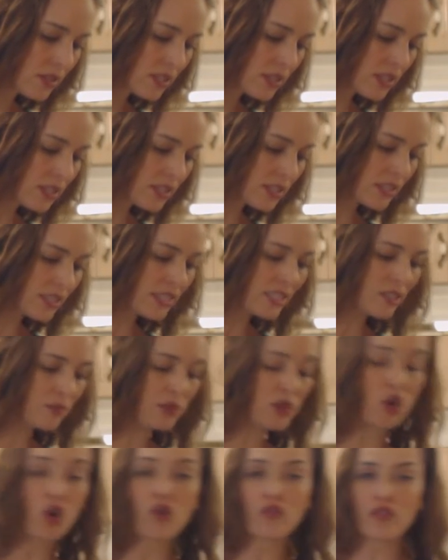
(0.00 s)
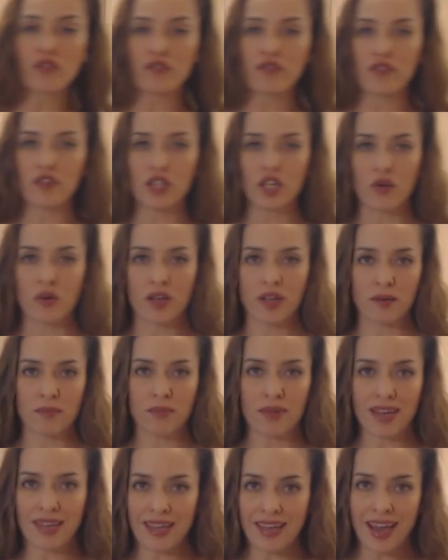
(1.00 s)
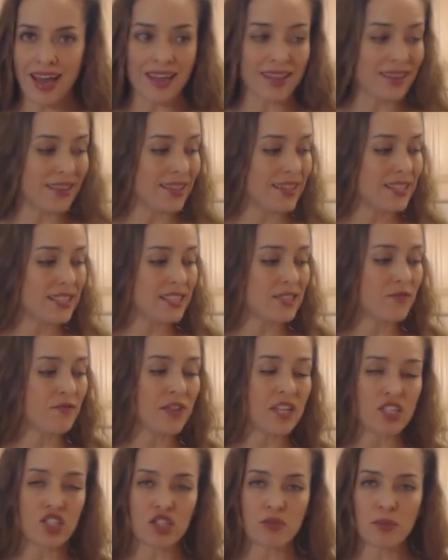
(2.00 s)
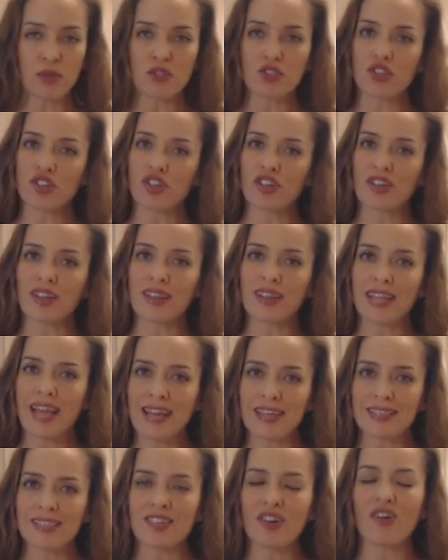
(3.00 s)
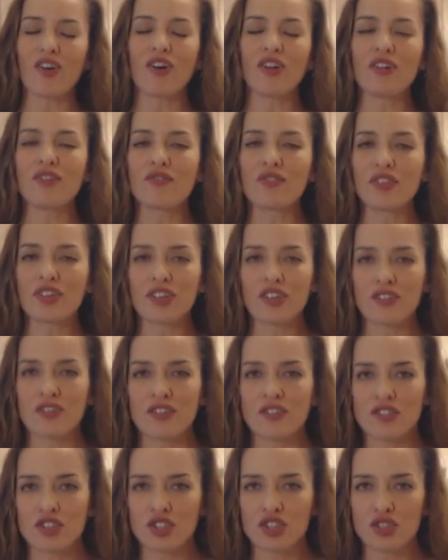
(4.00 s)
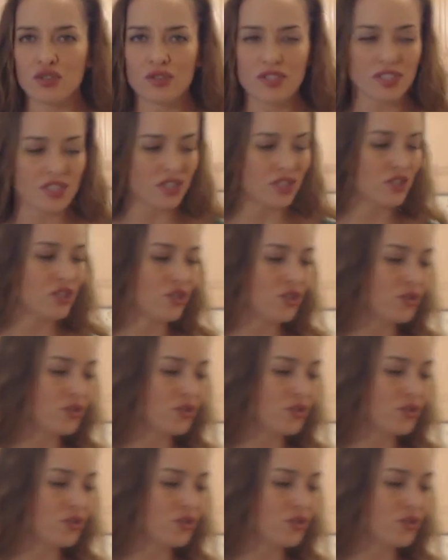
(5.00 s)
It doesn't need to be overflowing. Again, these vegetables are gonna lend all of their juices